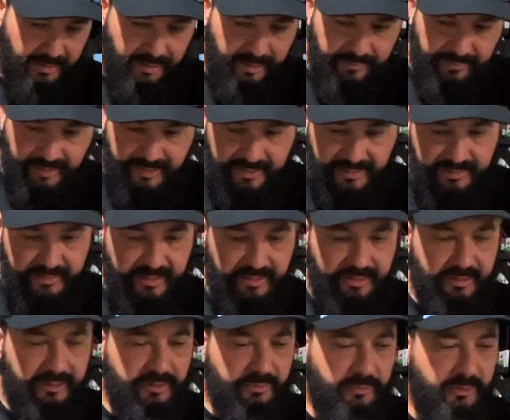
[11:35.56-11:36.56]
But
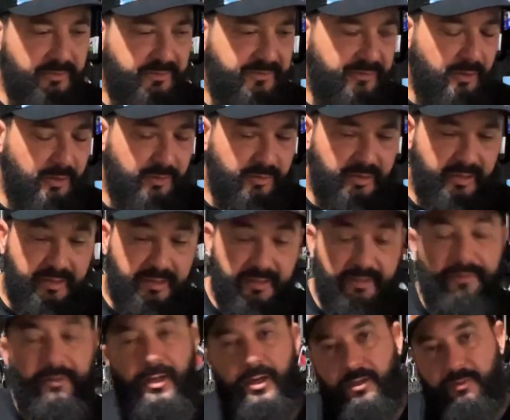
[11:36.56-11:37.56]
continue to move forward
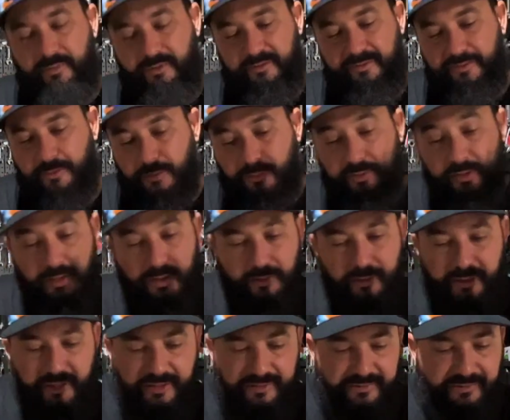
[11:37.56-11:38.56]
here. Oh, before we go
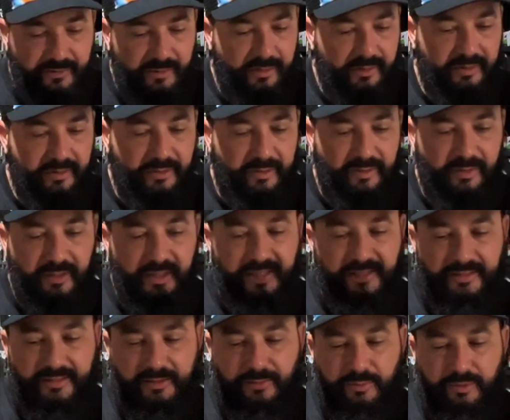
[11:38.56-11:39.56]
any further, I
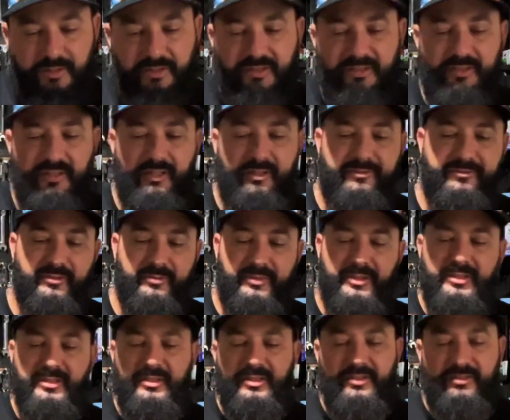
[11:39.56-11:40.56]
did want to say, for me
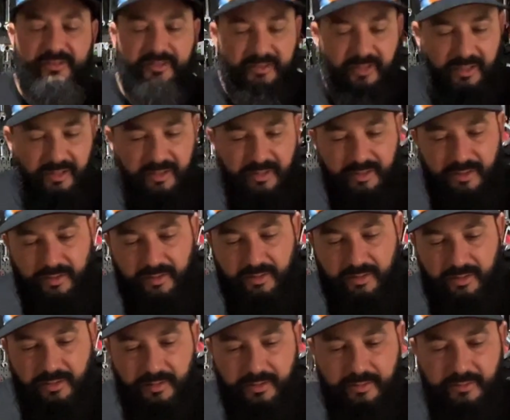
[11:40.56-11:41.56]
to install
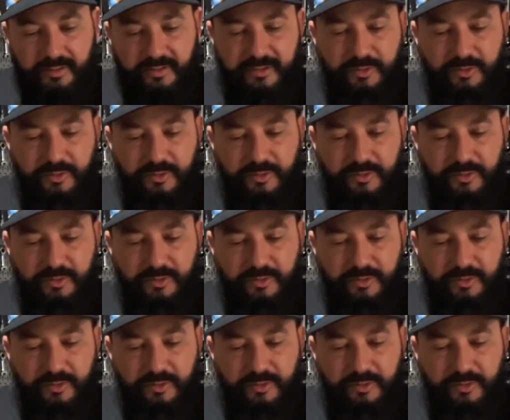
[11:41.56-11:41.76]
this